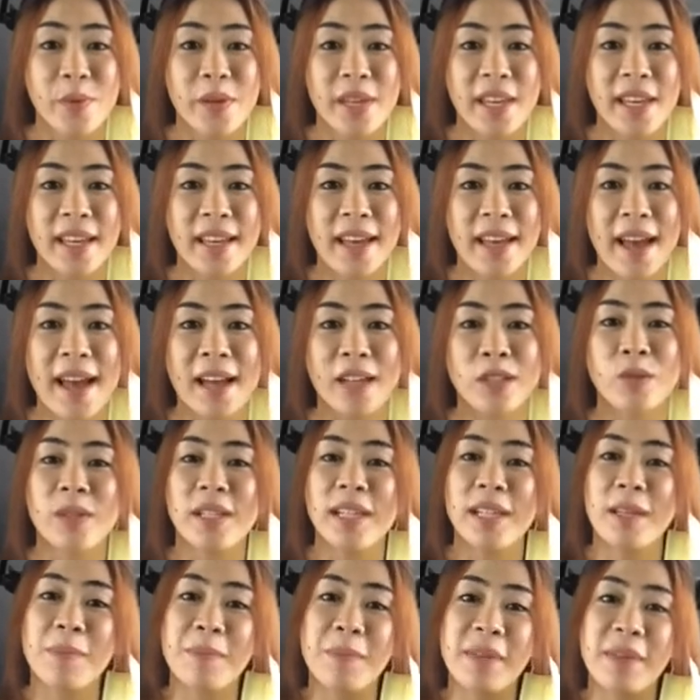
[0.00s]
week,
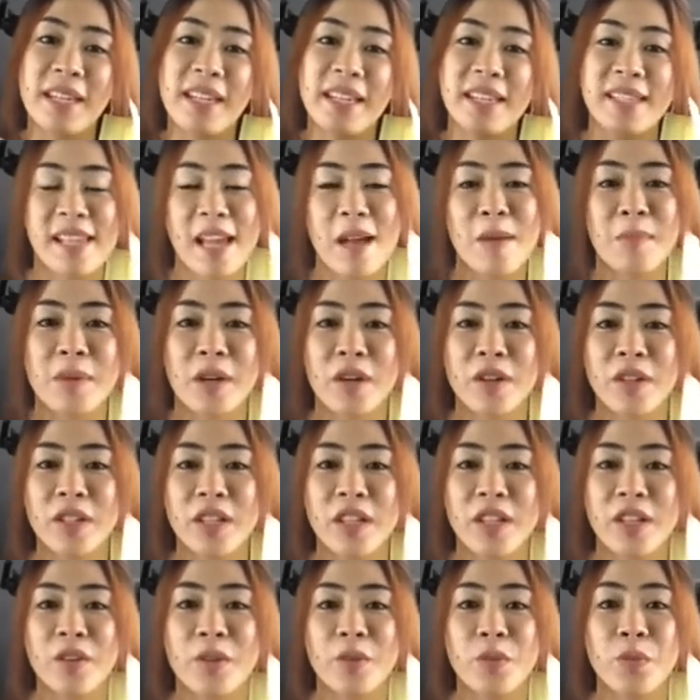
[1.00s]
actually, pinagsama ko na
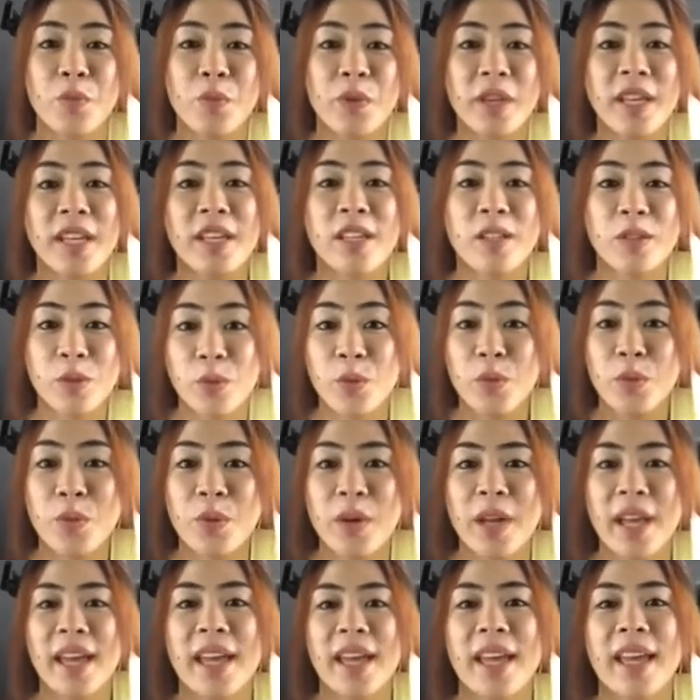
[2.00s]
yung week
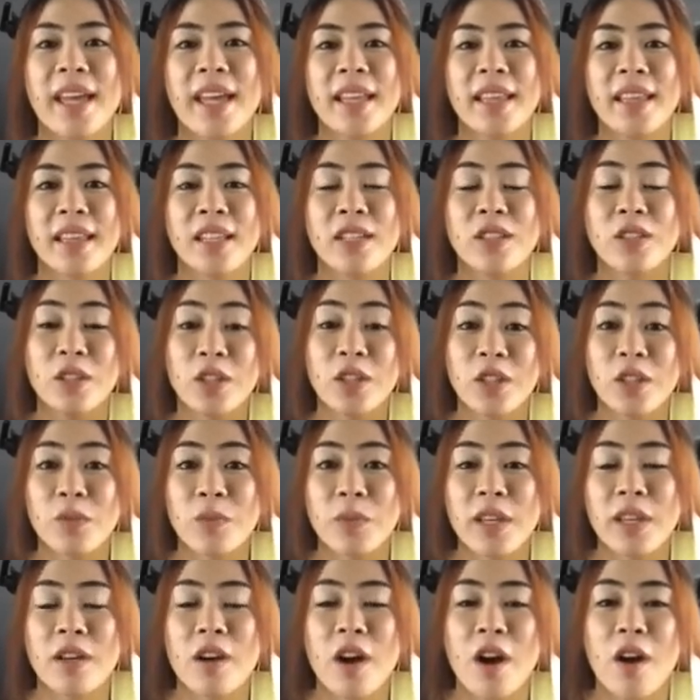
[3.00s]
2 and the third
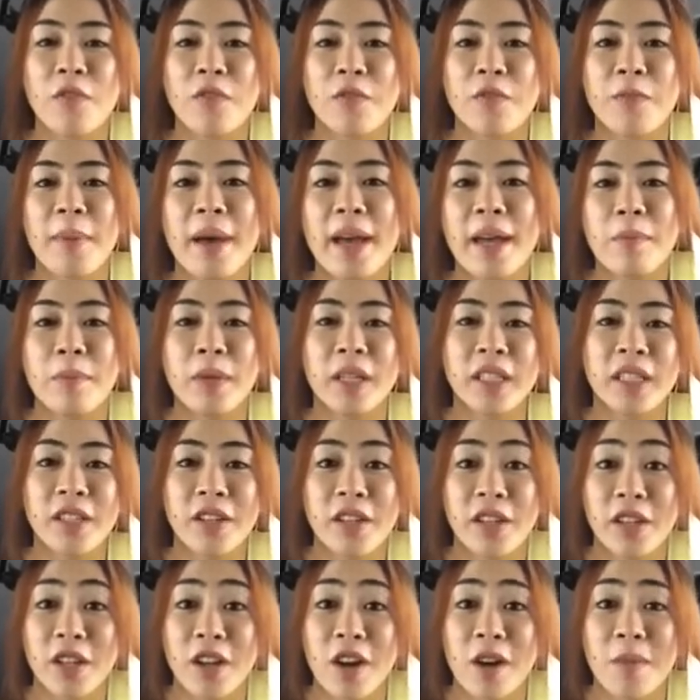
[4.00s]
week of my
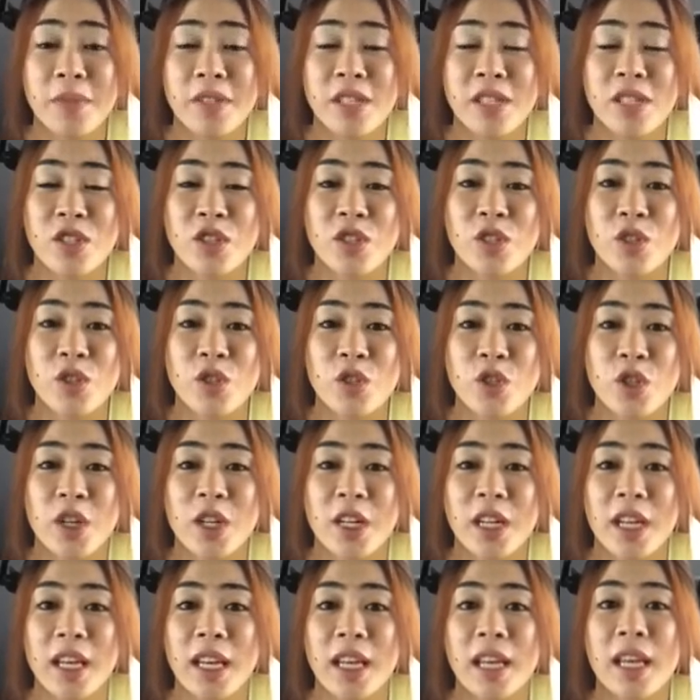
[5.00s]
body recomposition
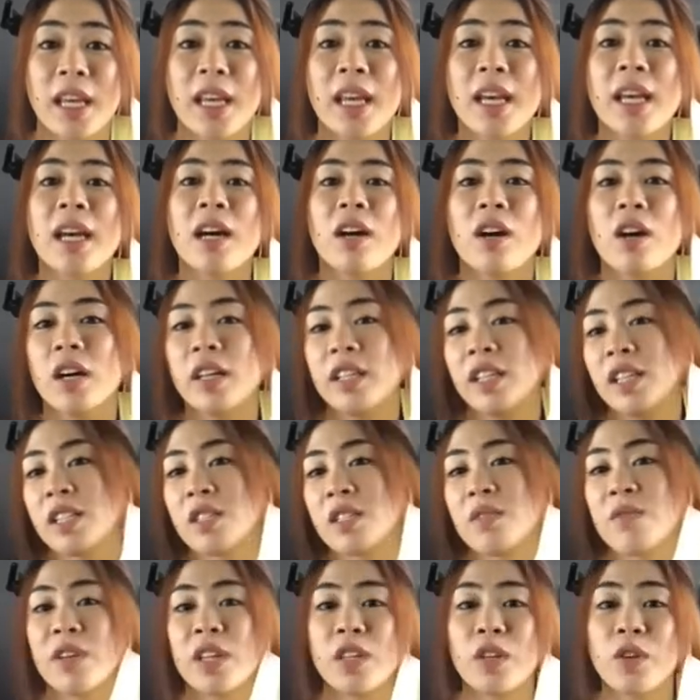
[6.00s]
journey. On
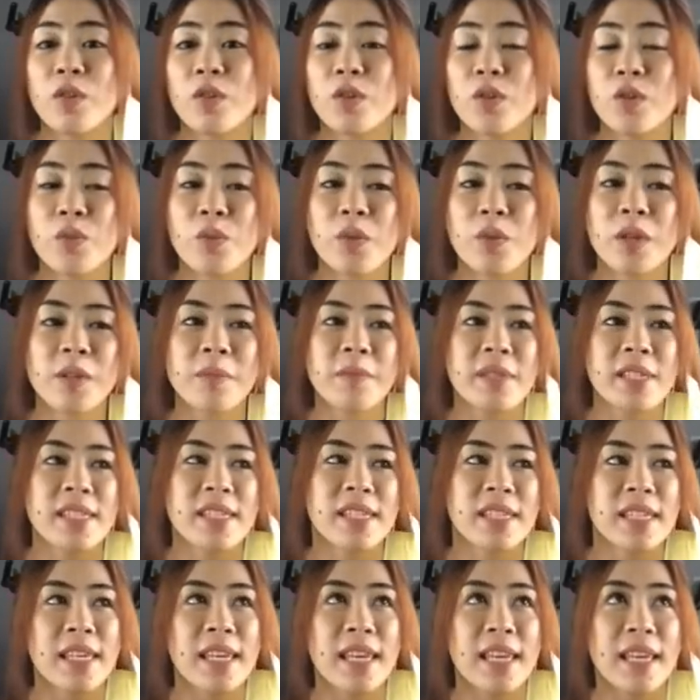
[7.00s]
this video, you will be
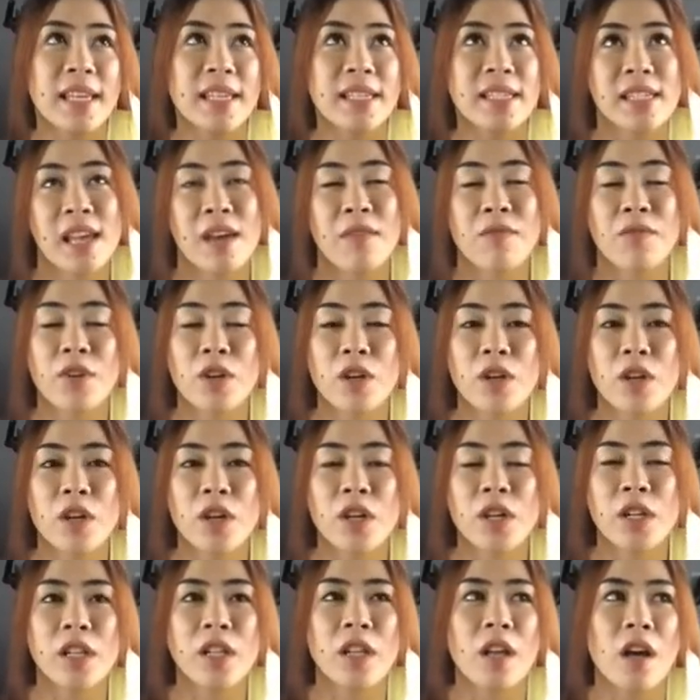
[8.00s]
seeing
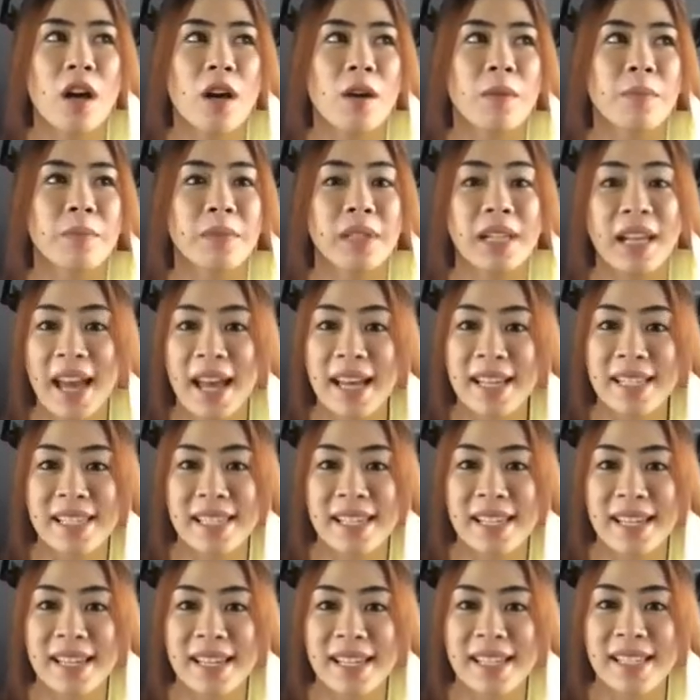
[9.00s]
several
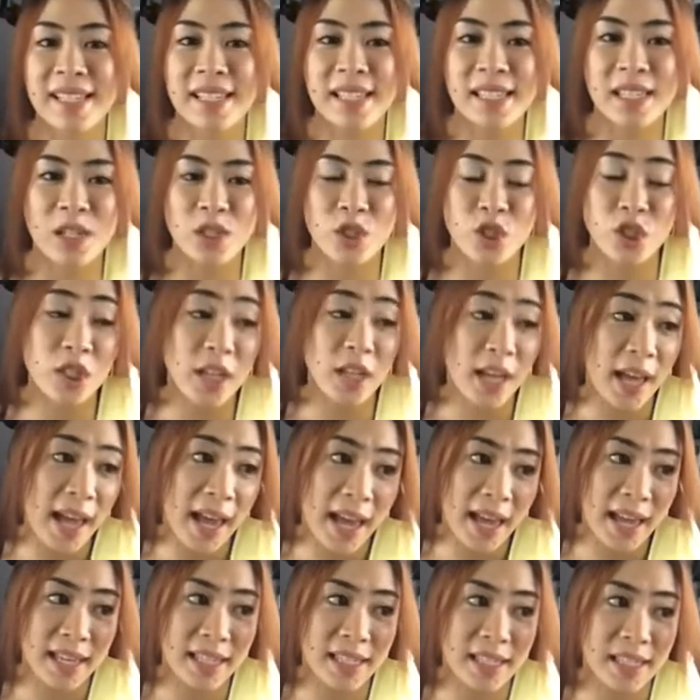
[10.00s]
classes such
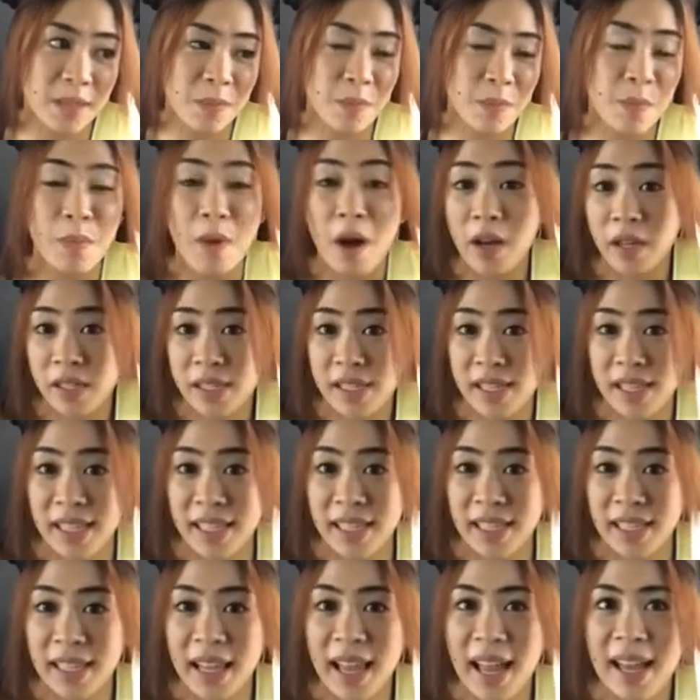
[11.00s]
as boxing
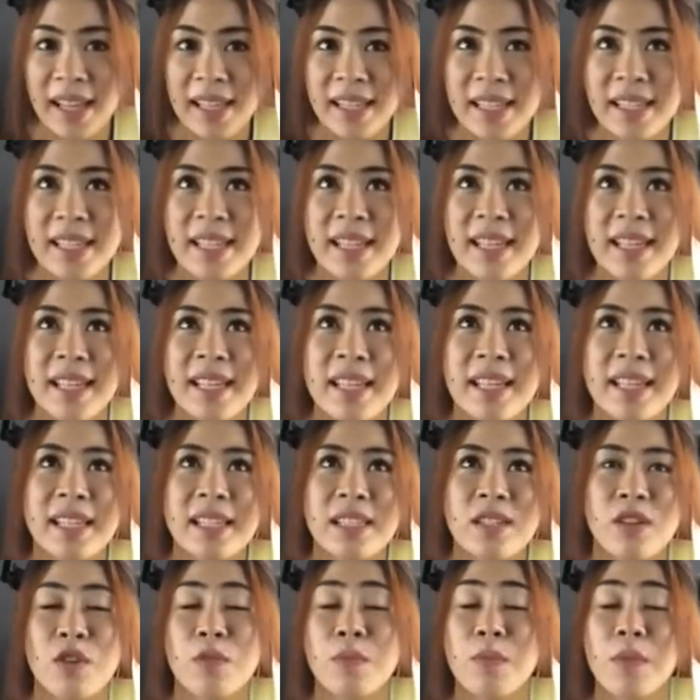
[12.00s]

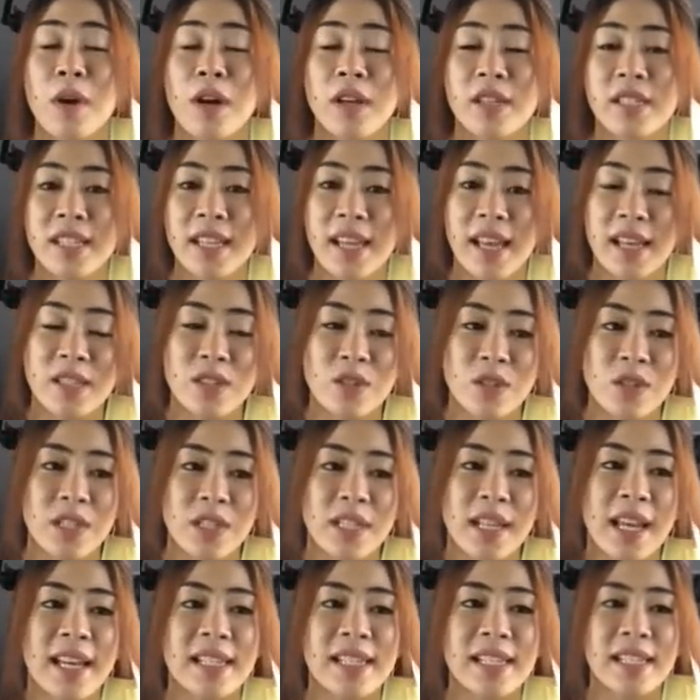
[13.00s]
classes or boxing
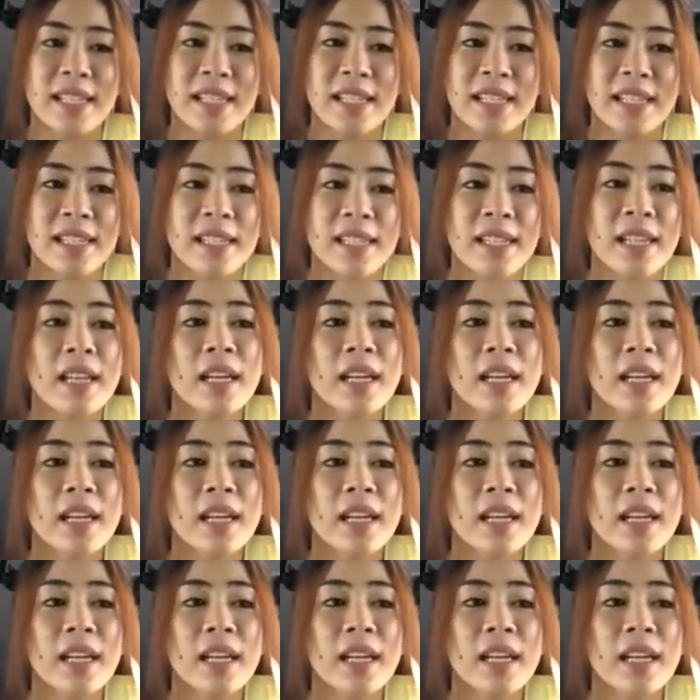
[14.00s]
exercises,